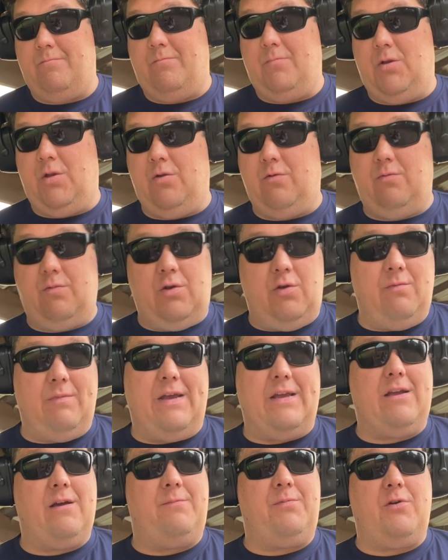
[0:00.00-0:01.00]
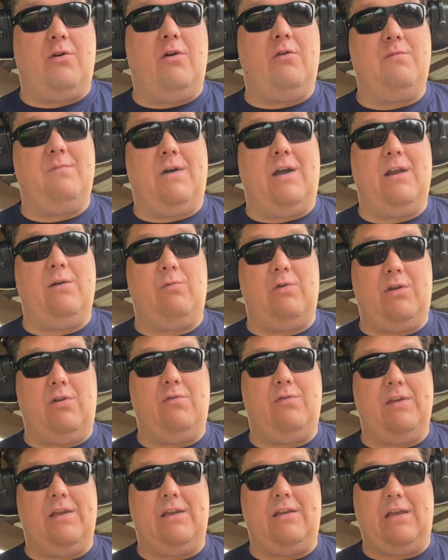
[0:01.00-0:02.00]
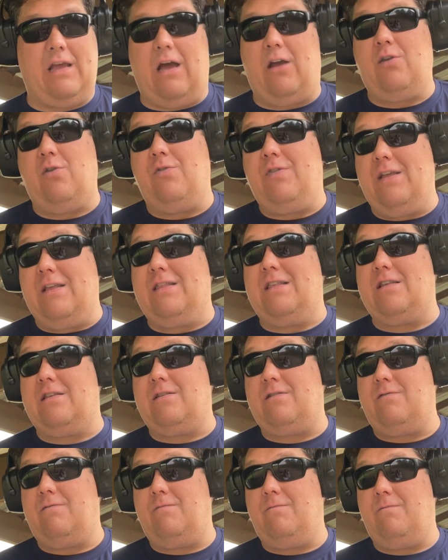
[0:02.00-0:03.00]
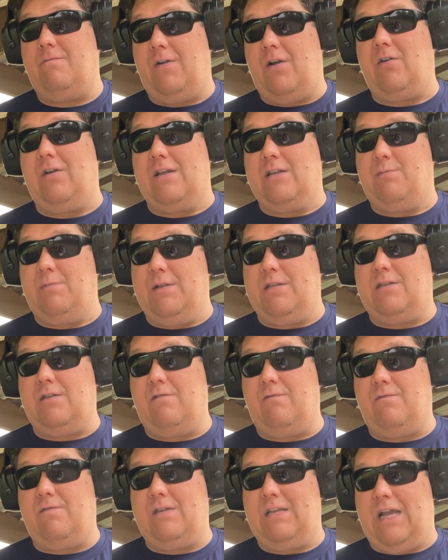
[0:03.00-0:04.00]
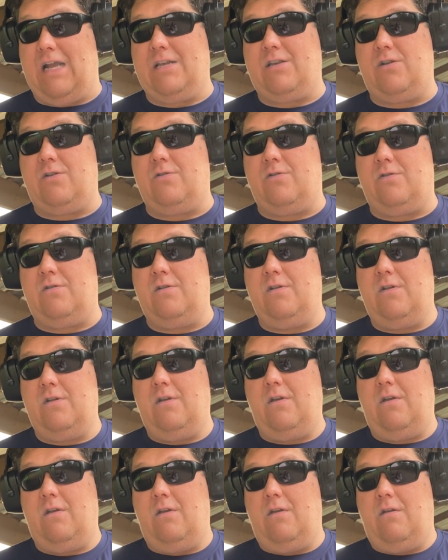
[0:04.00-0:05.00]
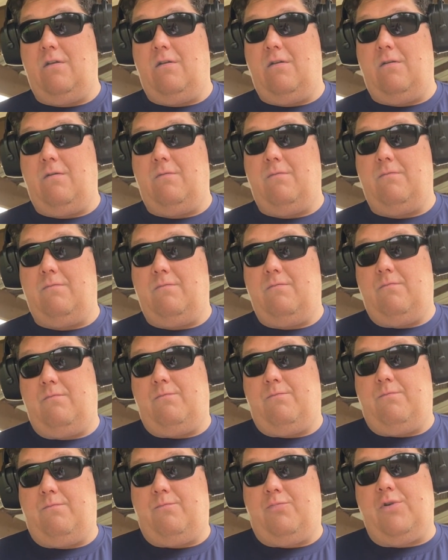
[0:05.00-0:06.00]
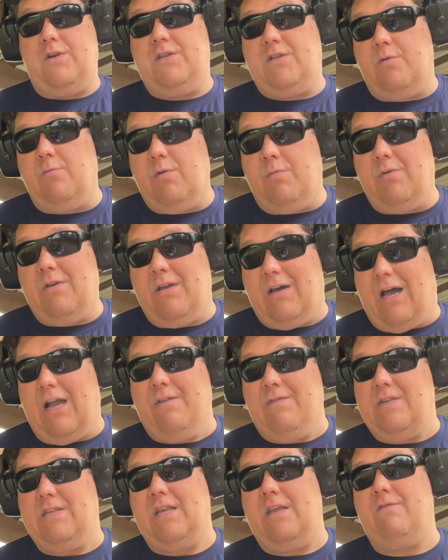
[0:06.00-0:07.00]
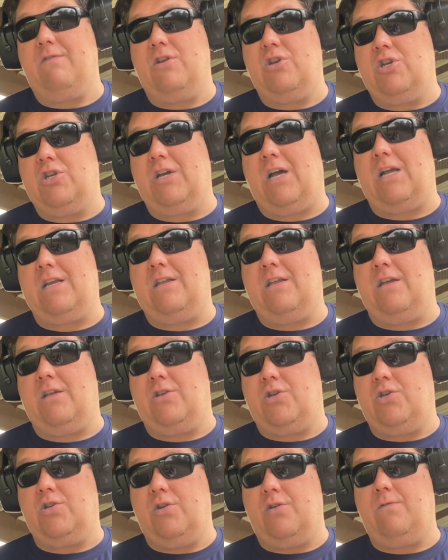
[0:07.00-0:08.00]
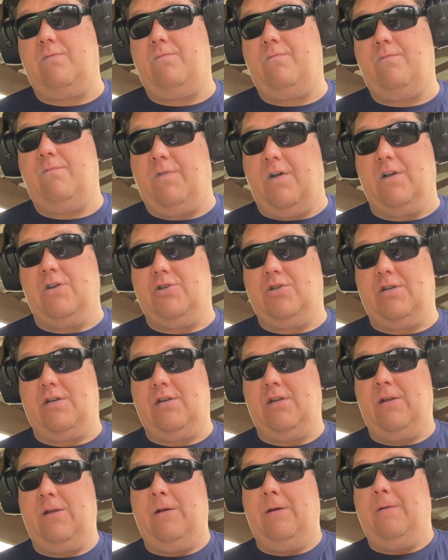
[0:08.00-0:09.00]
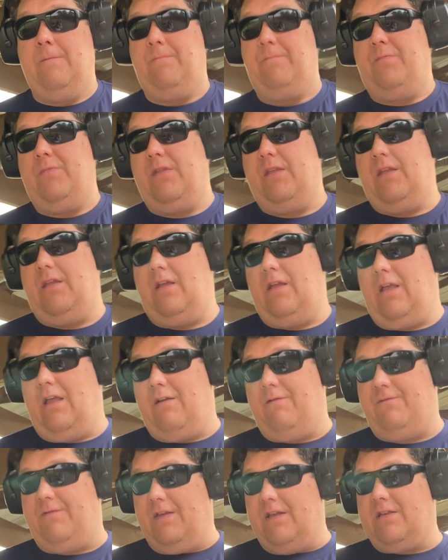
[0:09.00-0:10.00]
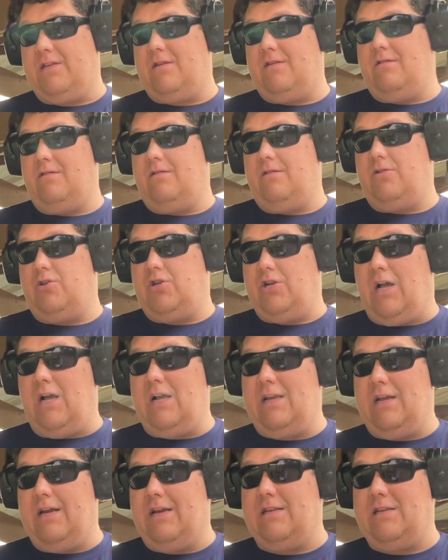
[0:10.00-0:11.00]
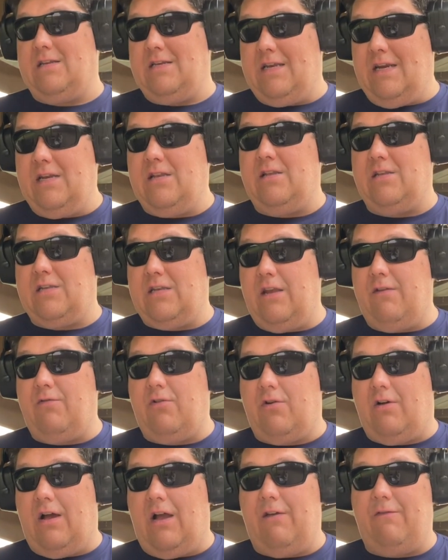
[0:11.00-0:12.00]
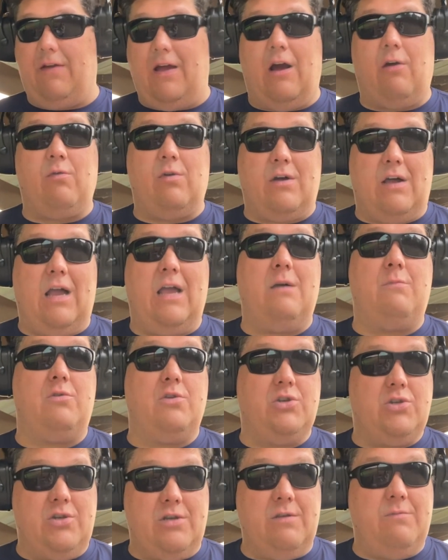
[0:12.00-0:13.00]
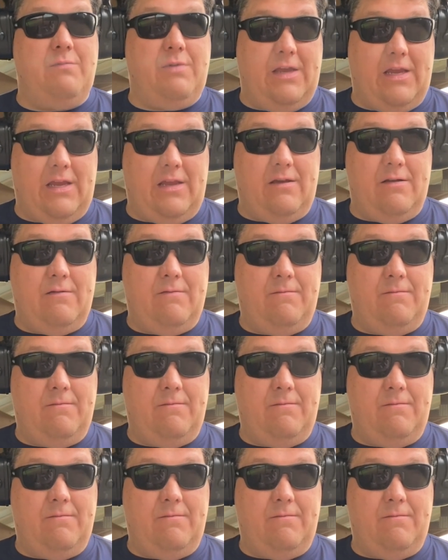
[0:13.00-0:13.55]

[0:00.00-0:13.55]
You make up your own mind what you think, how you think this very expensive, tactical, presumably life-saving shotgun should function. If this shotgun is intended to save your life, how reliable should it be?